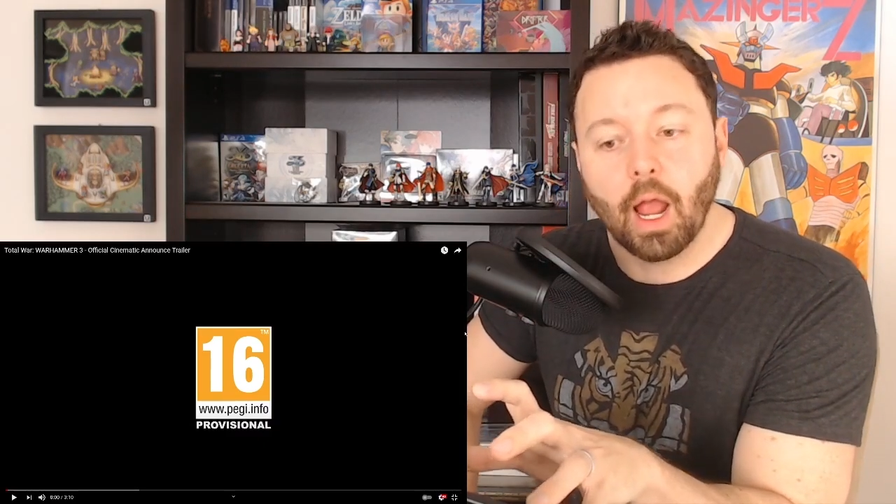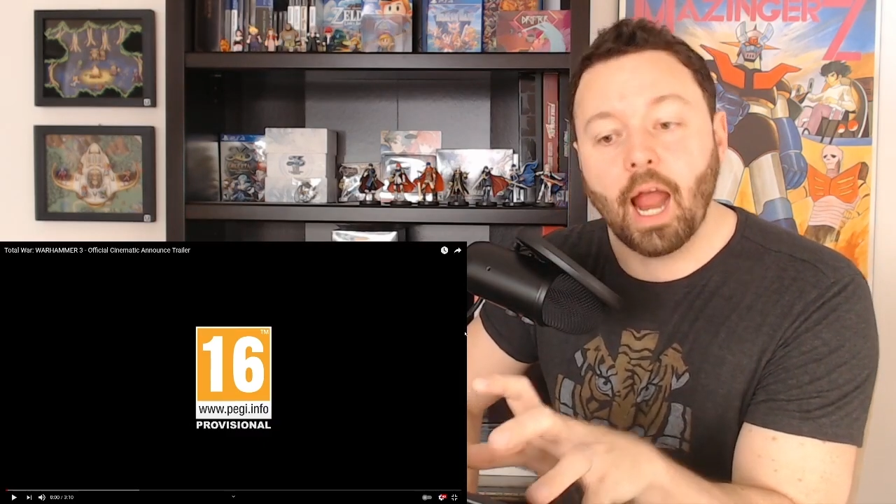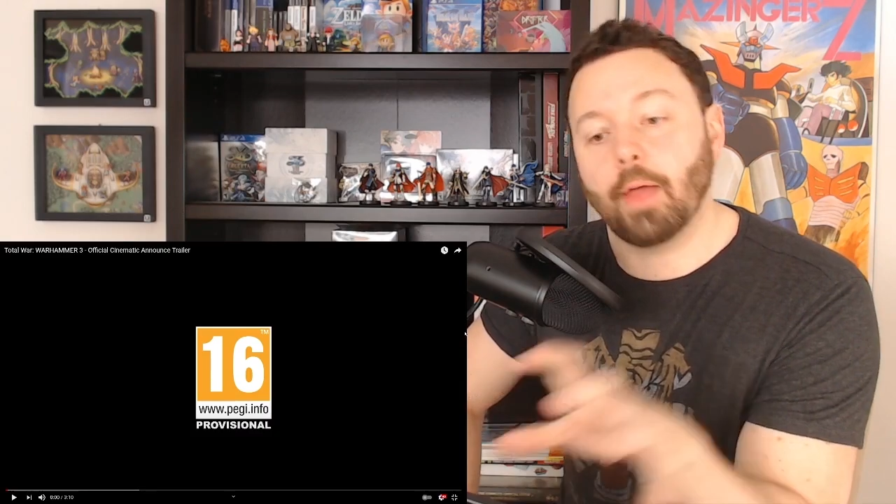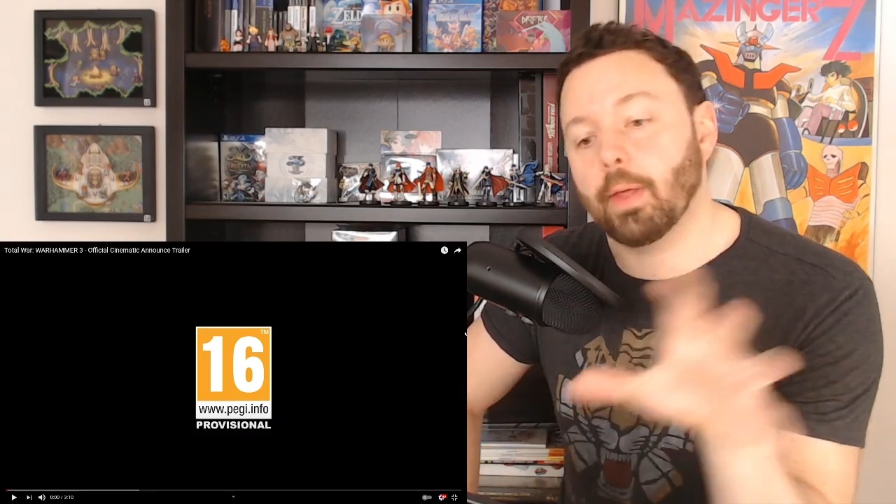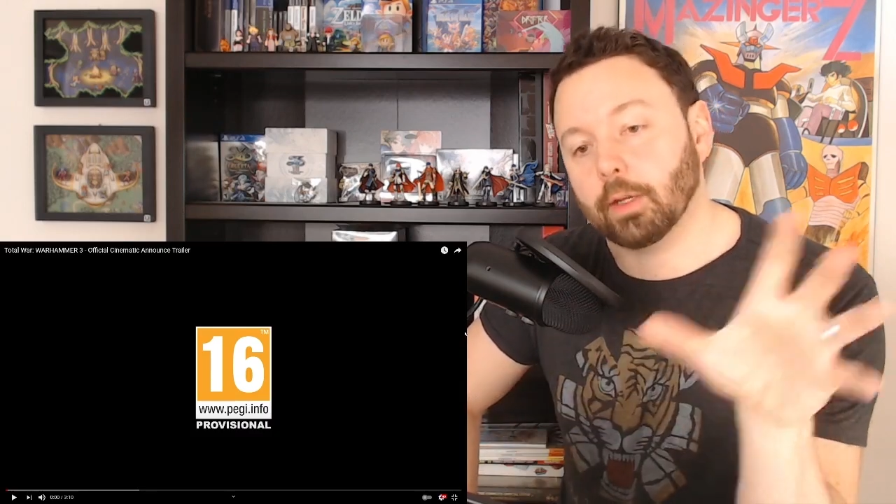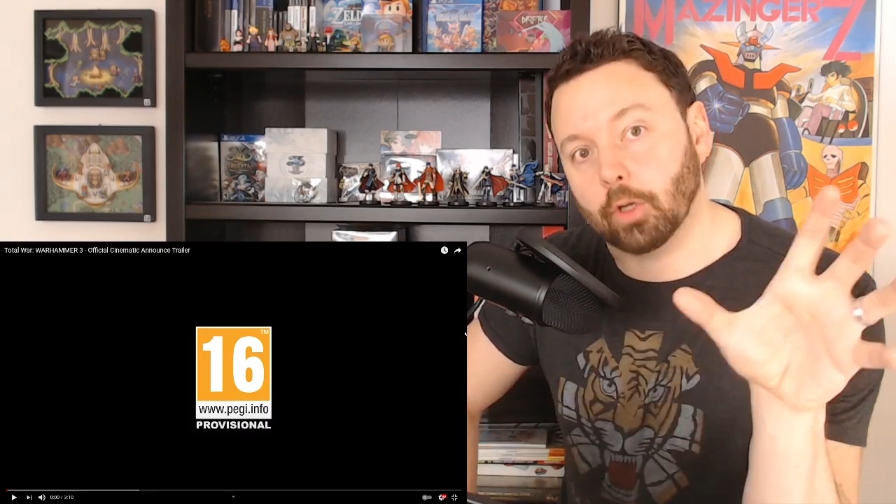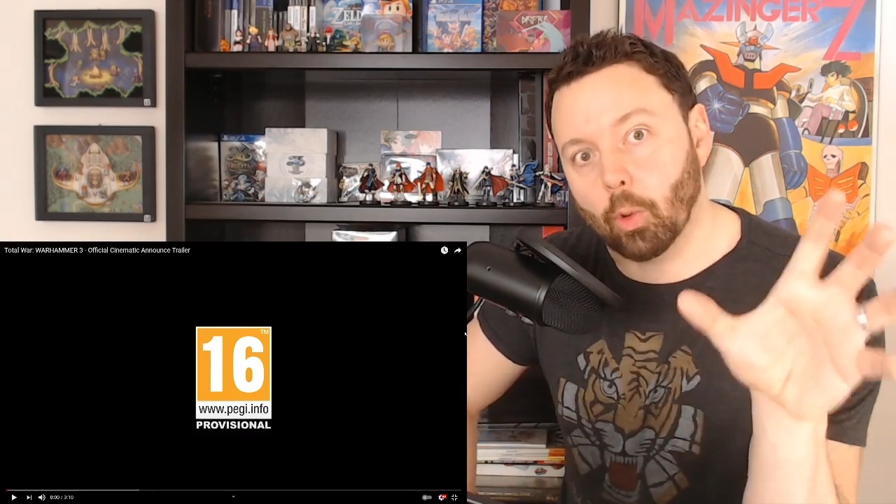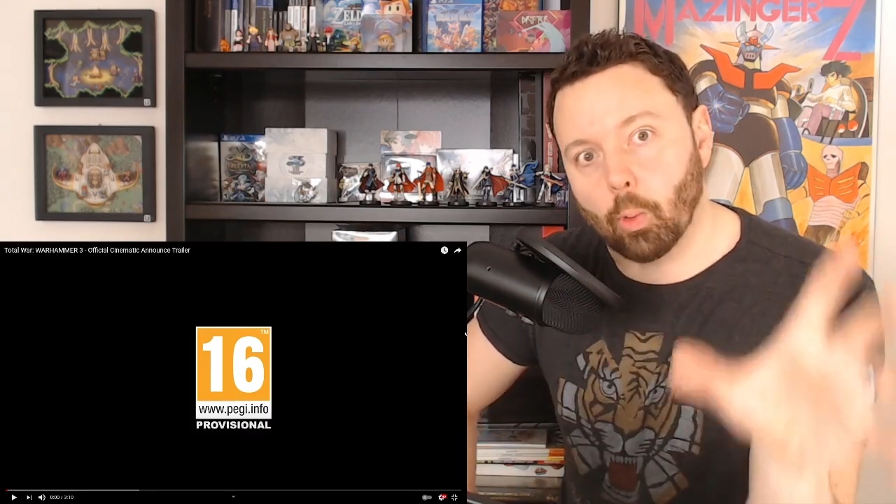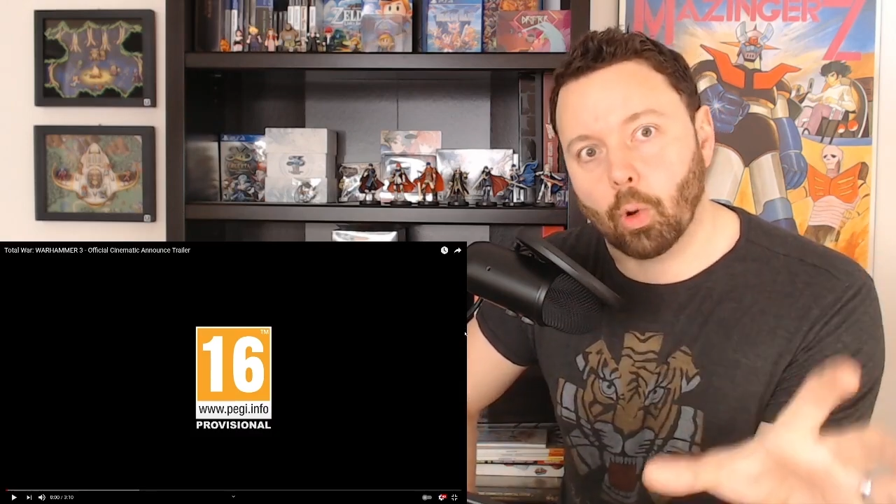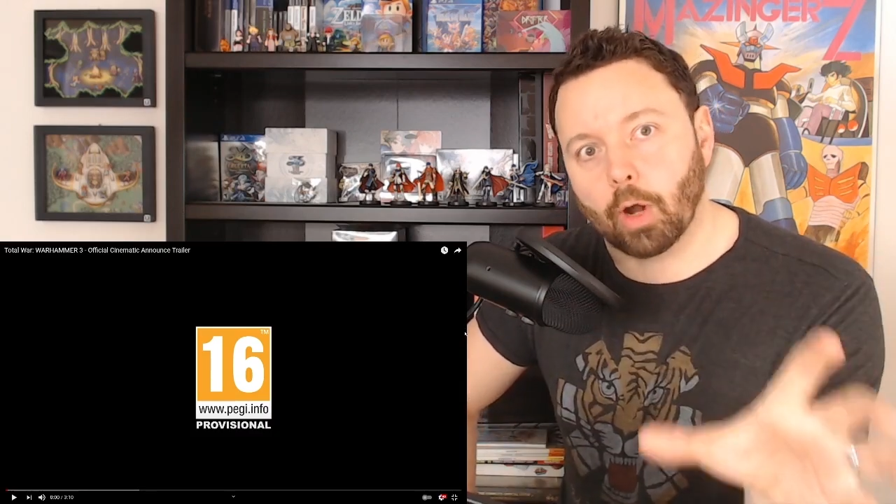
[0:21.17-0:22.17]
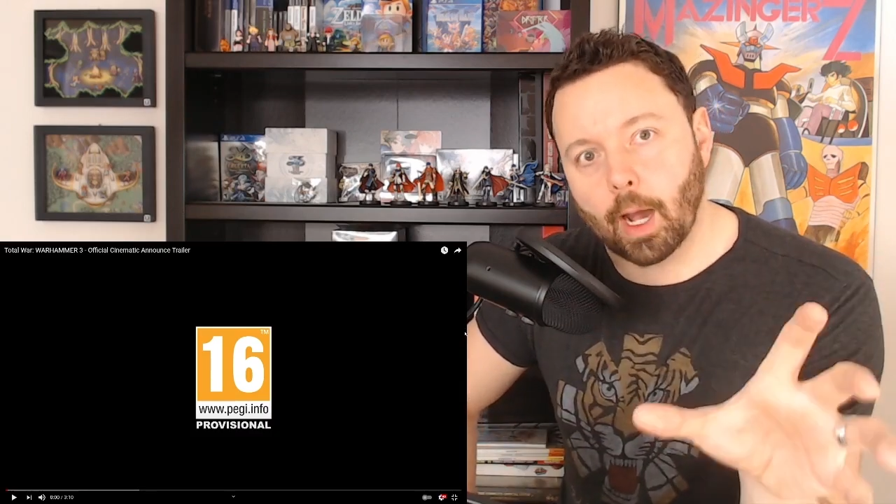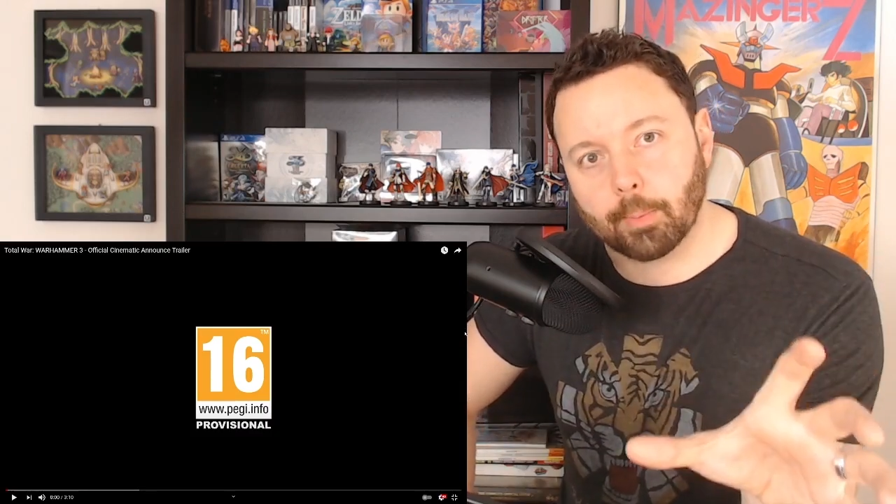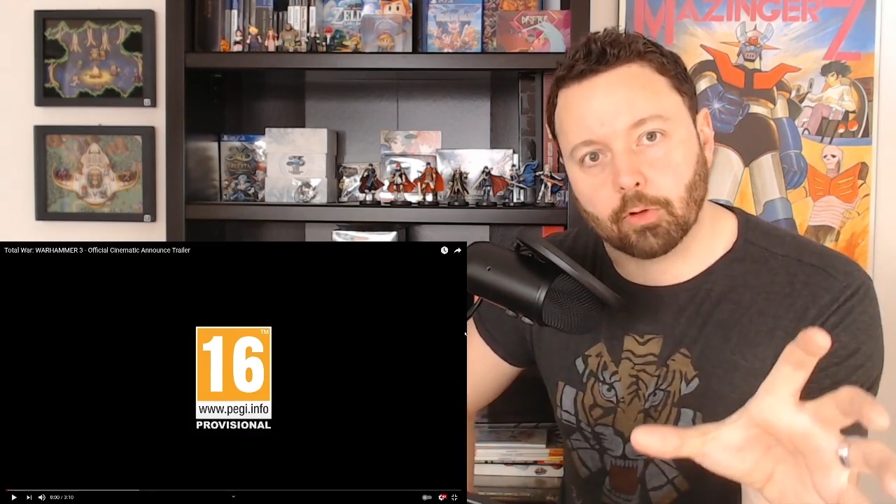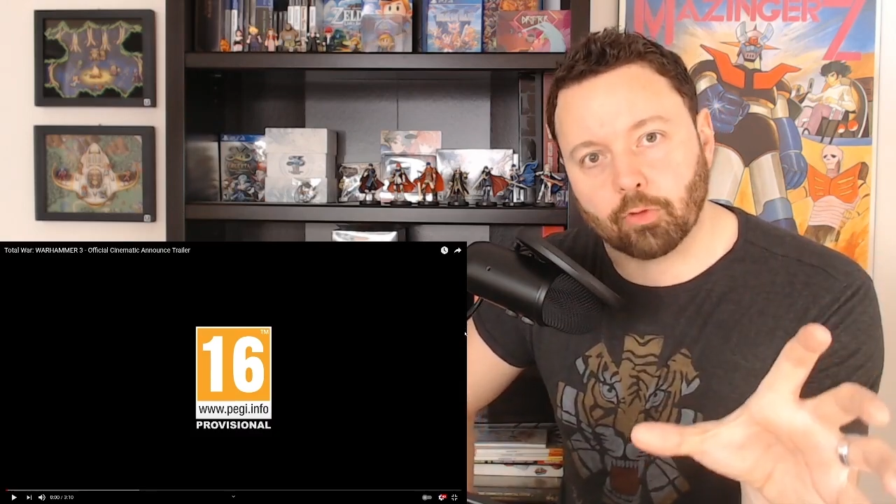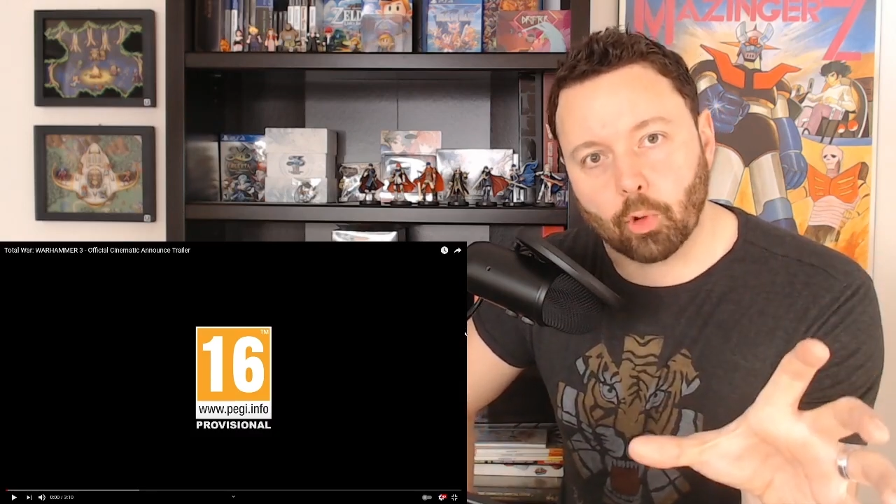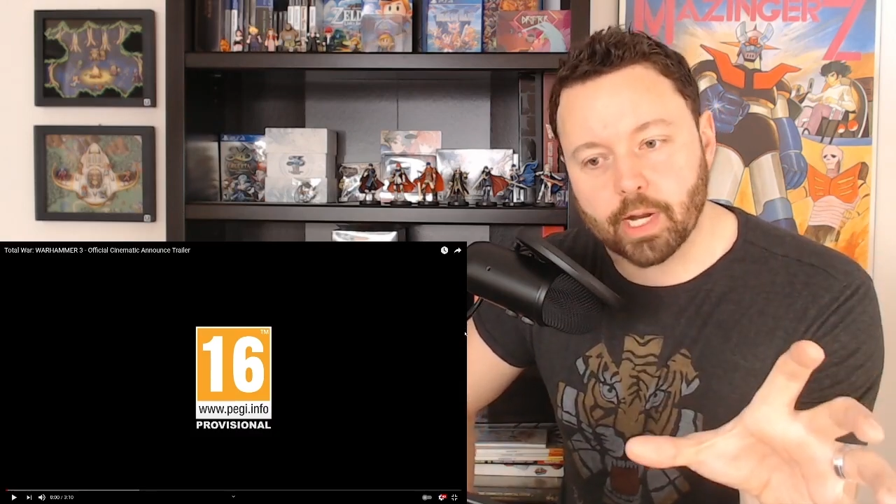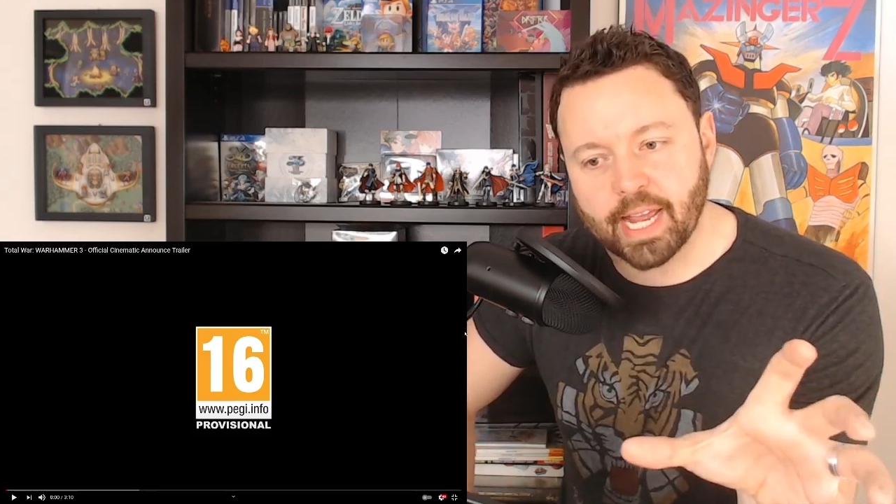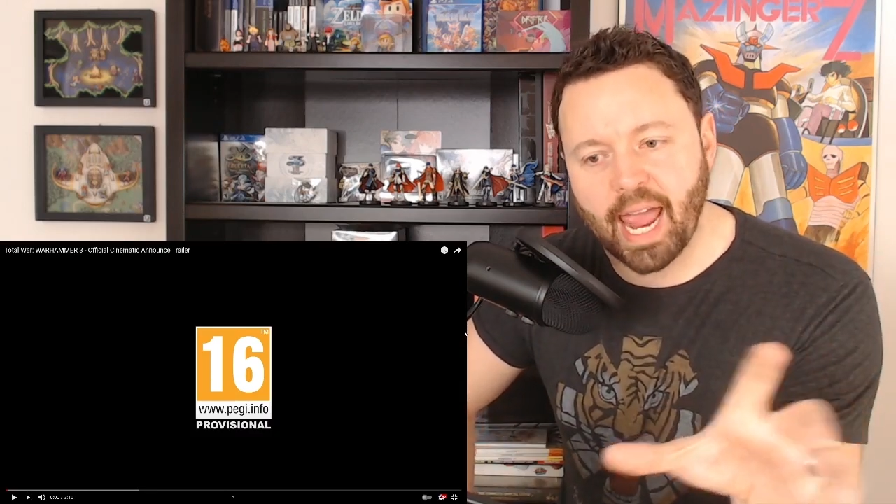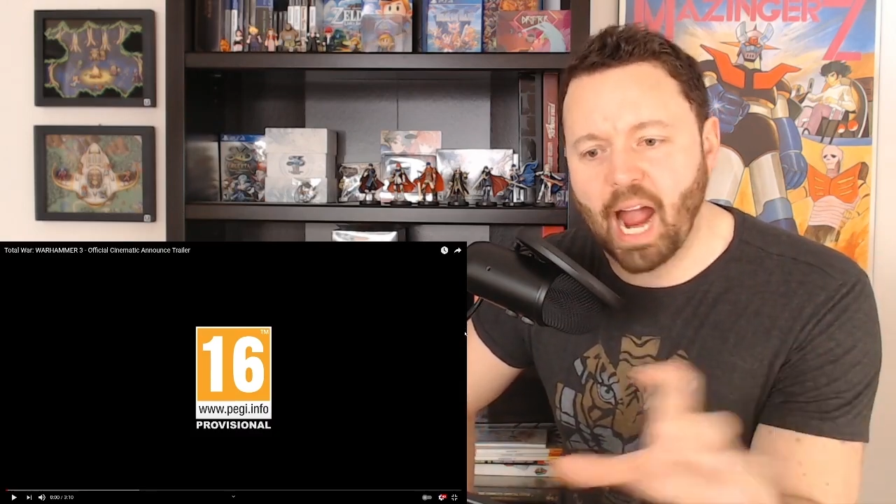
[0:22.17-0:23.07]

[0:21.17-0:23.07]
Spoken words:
and then, Warhammer 40K.